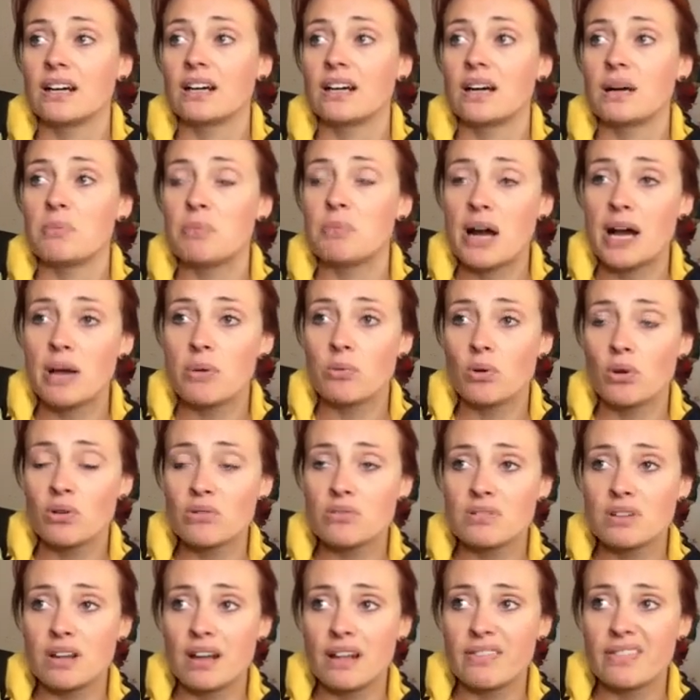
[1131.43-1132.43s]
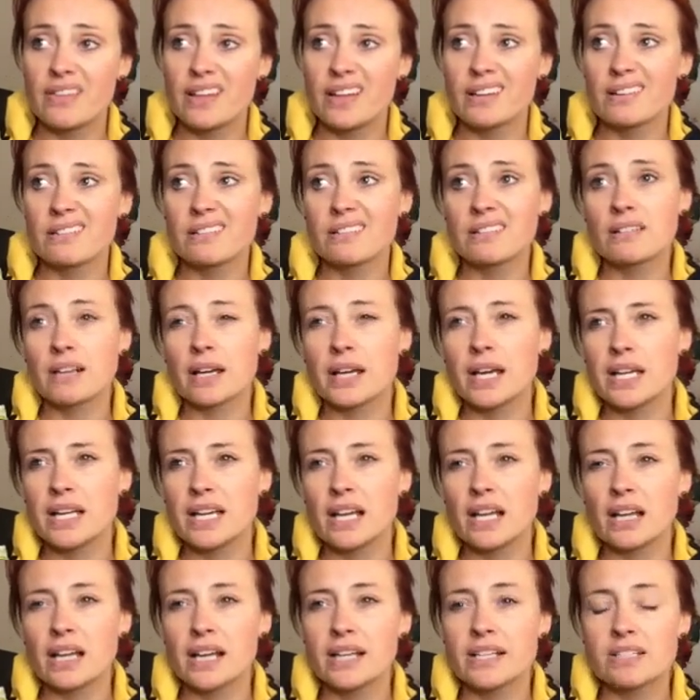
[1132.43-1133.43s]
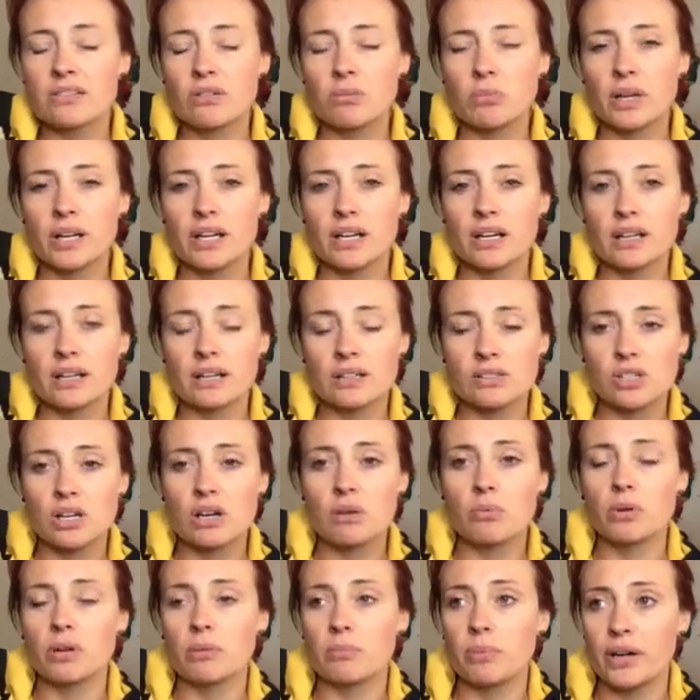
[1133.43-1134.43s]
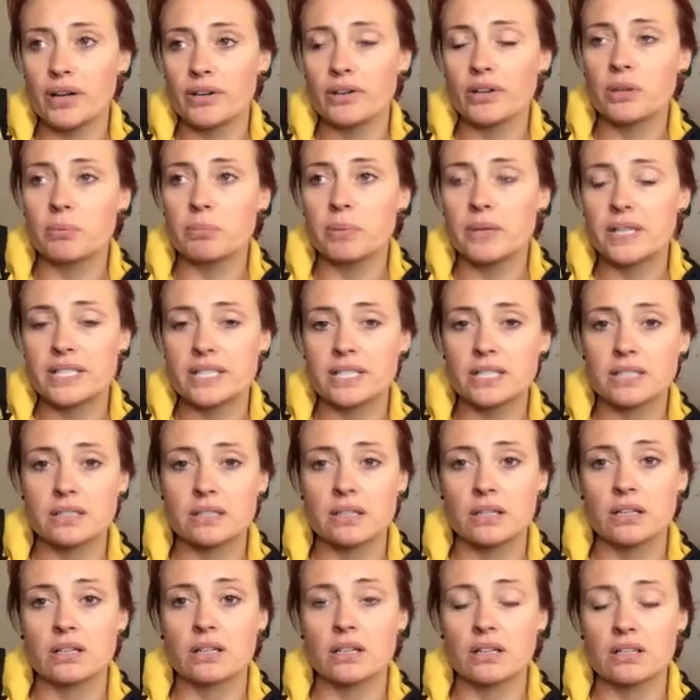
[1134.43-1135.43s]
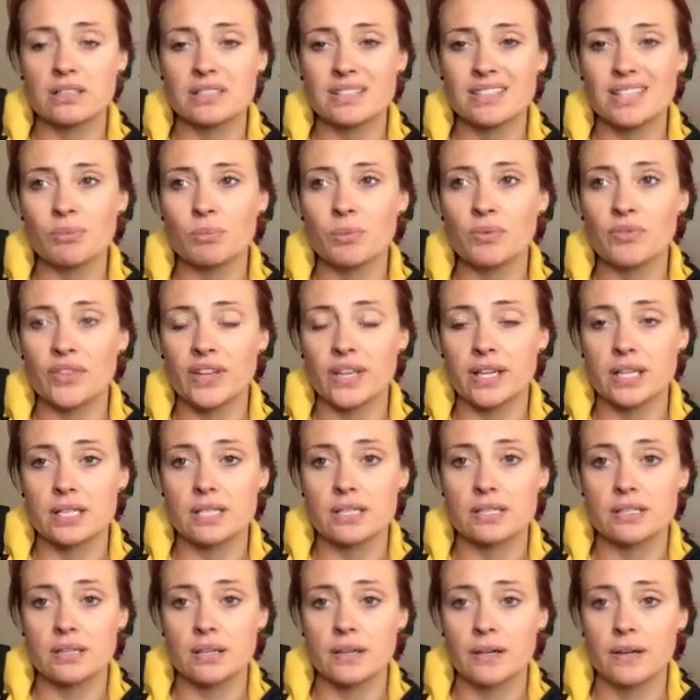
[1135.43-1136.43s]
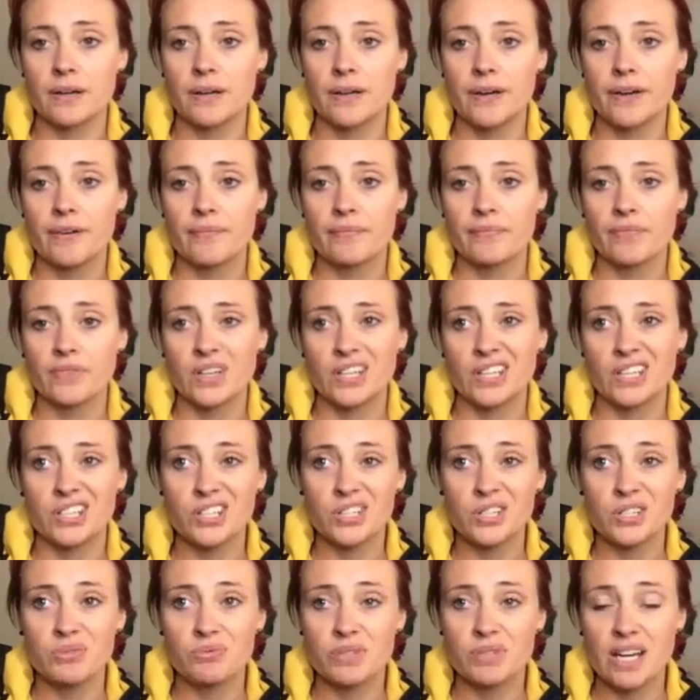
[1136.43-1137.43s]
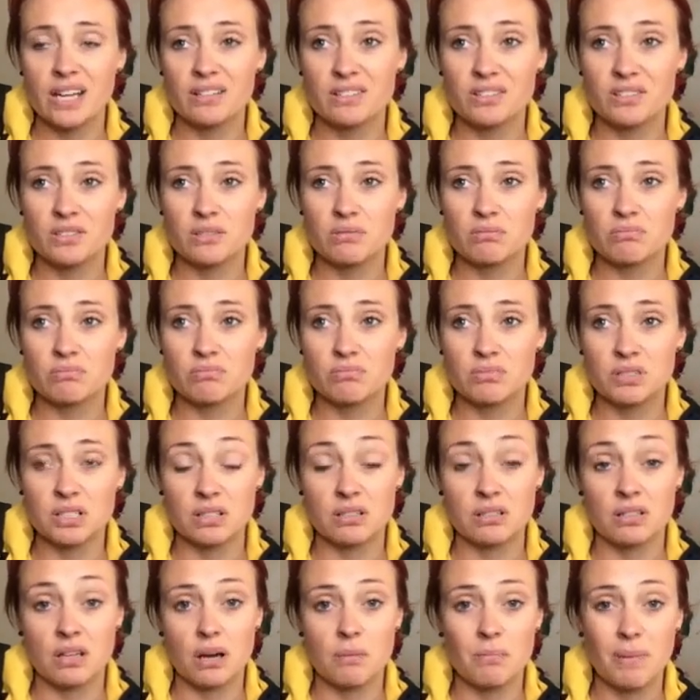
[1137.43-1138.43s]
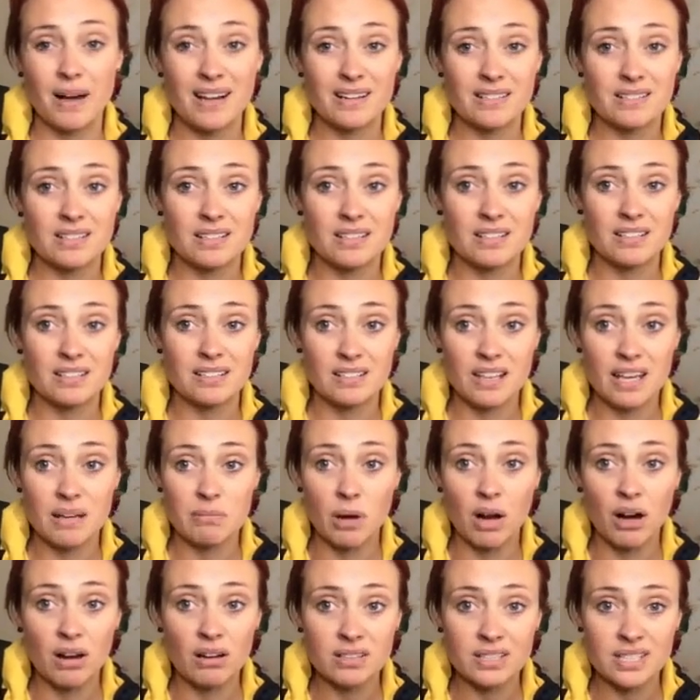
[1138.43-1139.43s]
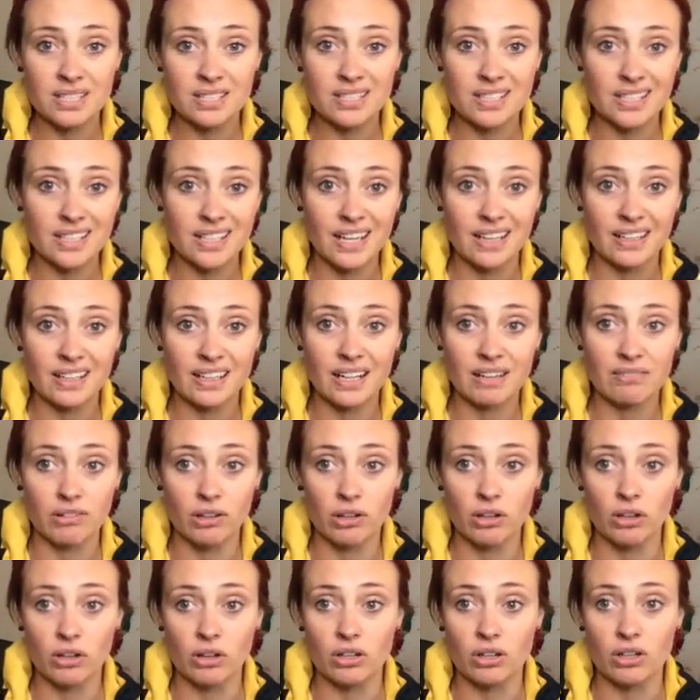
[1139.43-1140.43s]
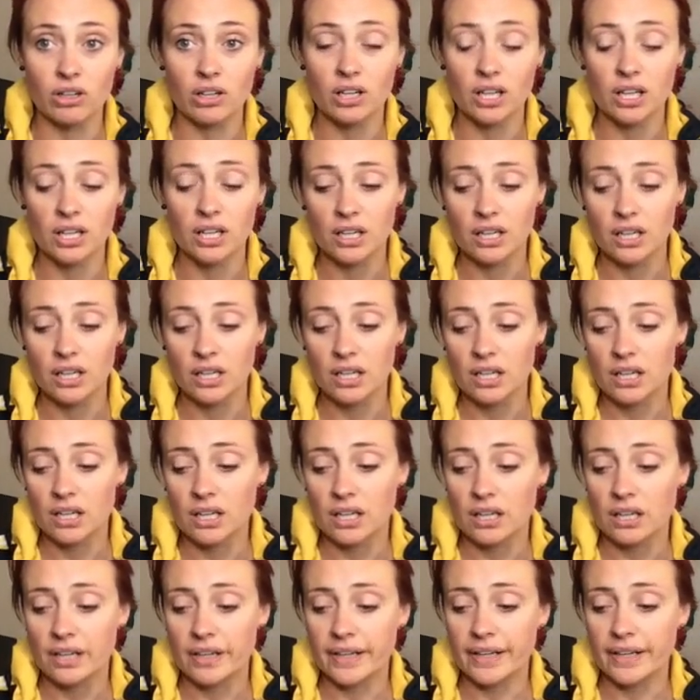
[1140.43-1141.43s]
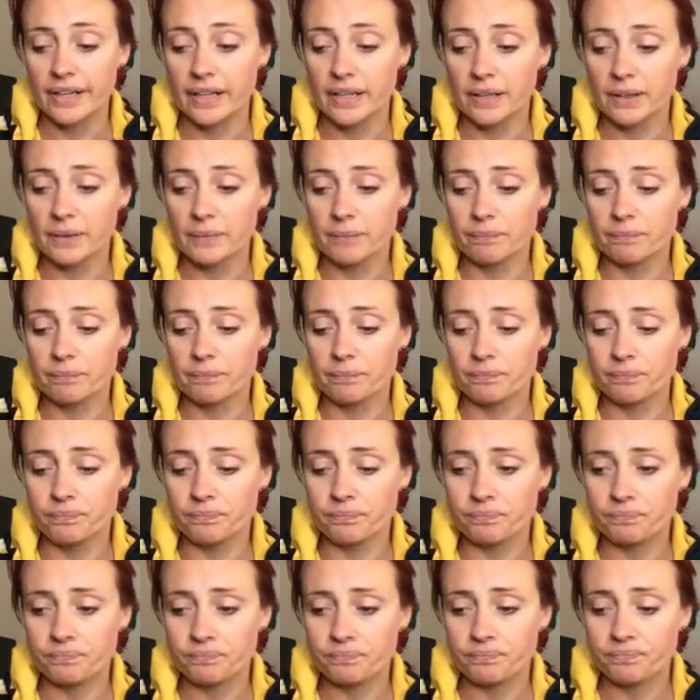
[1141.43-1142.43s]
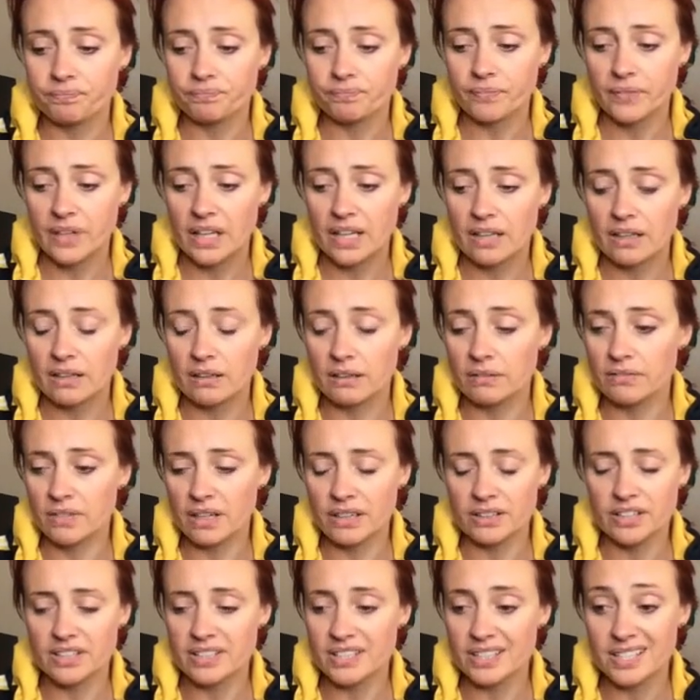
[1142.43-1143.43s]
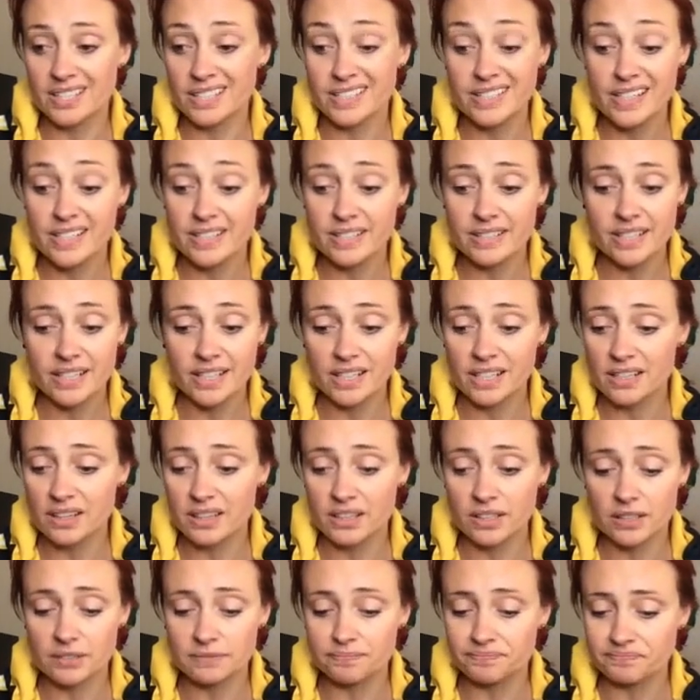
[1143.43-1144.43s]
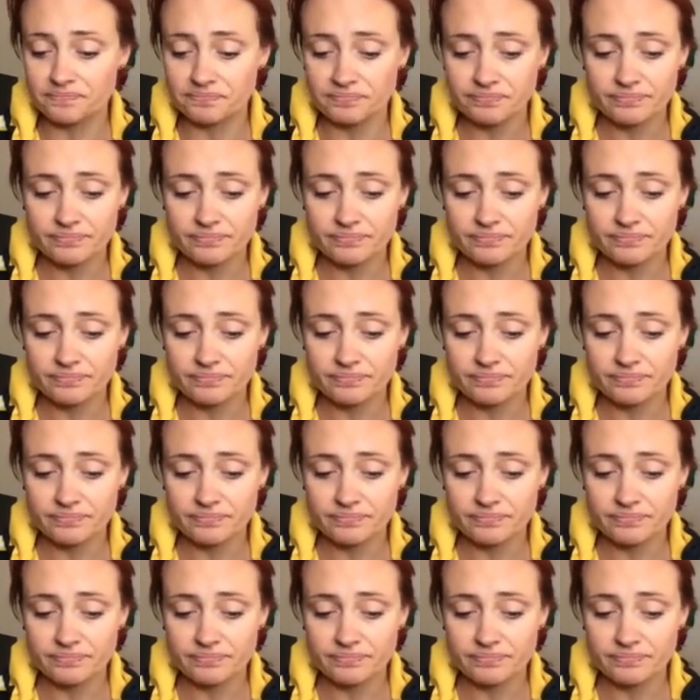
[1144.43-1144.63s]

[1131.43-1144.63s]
I buy one, and then like a year later, I'm like, actually, I want to buy another piece that's going to sit with this. And you tend to go back to the same artist again and have a look. And there's a statistic that